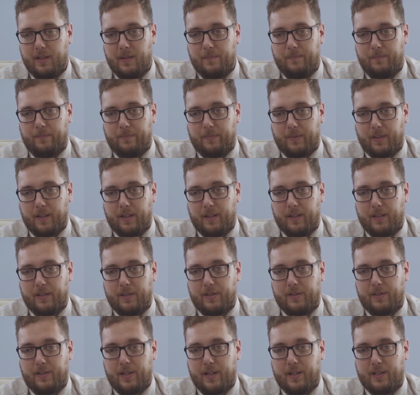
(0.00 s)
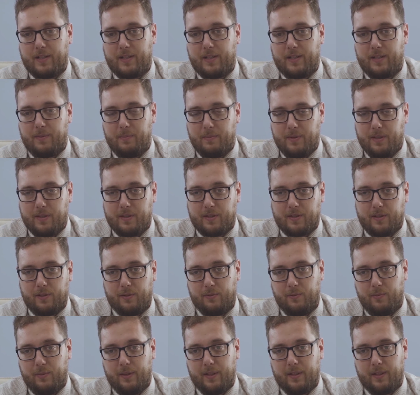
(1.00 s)
it was part
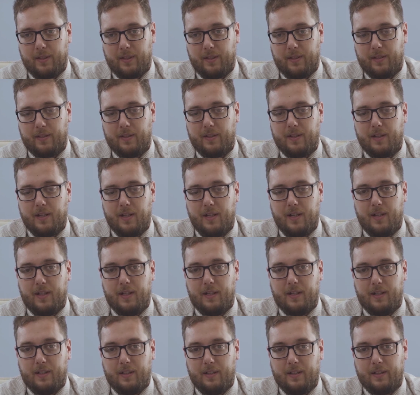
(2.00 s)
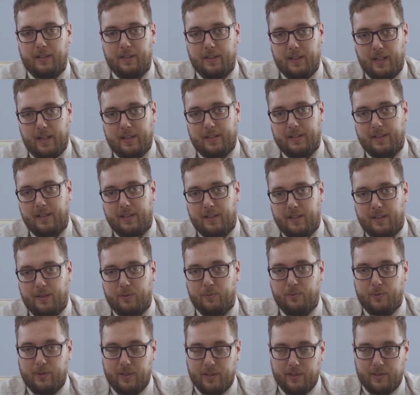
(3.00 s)
origin of some other parts
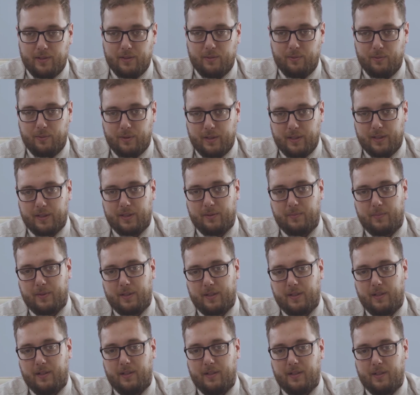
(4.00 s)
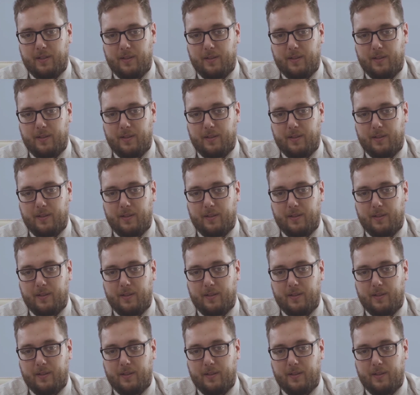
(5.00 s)
of Russian Empire.